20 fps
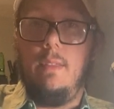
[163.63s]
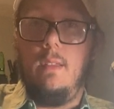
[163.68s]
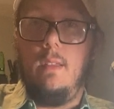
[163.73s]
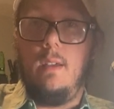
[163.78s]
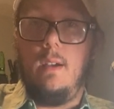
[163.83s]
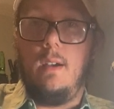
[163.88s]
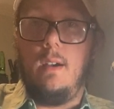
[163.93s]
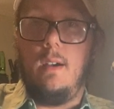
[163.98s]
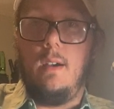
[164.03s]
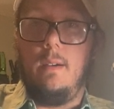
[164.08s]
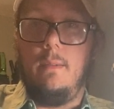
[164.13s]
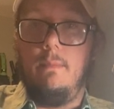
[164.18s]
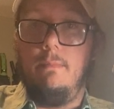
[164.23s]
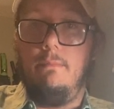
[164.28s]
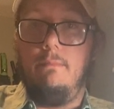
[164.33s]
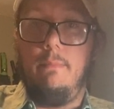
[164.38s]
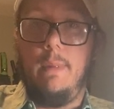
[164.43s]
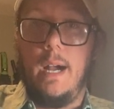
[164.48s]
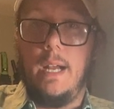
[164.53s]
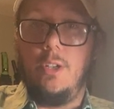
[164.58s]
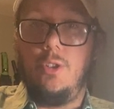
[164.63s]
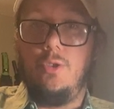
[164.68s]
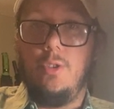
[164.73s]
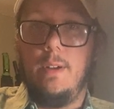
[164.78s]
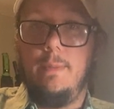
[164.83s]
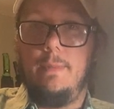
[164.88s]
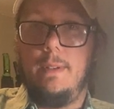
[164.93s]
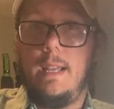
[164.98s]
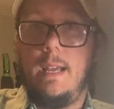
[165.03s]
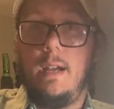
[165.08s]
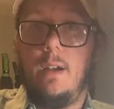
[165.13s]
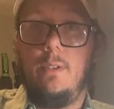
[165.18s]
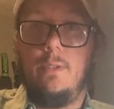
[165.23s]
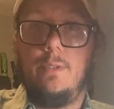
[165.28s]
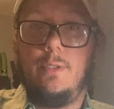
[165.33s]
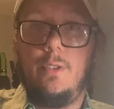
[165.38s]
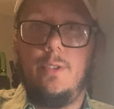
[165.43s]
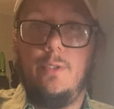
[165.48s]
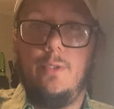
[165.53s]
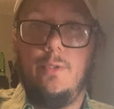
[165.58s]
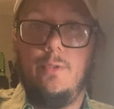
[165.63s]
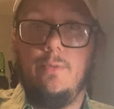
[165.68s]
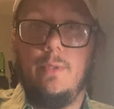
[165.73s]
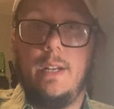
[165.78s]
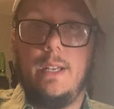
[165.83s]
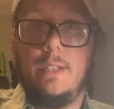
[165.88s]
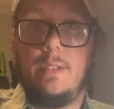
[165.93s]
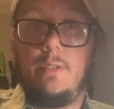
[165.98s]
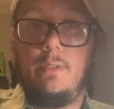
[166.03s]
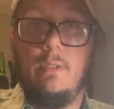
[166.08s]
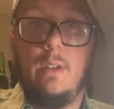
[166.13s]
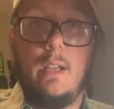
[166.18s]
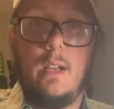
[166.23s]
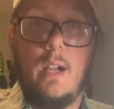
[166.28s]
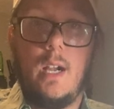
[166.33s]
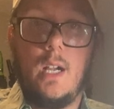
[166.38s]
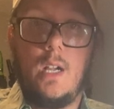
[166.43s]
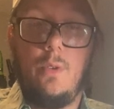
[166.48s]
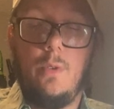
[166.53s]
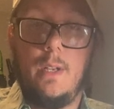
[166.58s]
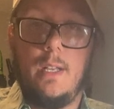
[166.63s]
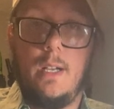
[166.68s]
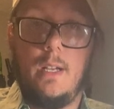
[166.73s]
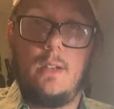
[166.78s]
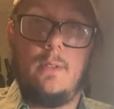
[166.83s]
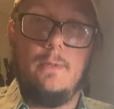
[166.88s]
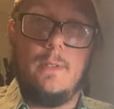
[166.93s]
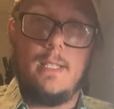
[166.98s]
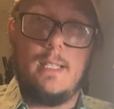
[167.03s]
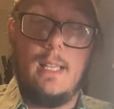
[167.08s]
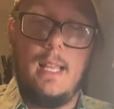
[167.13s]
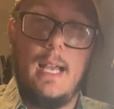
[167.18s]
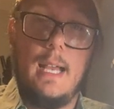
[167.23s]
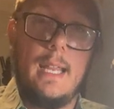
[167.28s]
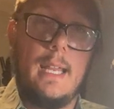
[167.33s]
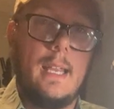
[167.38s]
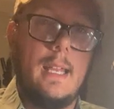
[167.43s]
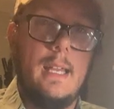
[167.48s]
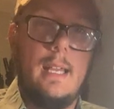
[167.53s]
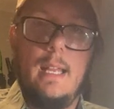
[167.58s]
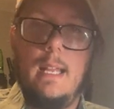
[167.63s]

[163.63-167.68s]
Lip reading: my trip down to Rays Creek Aqueduct was like.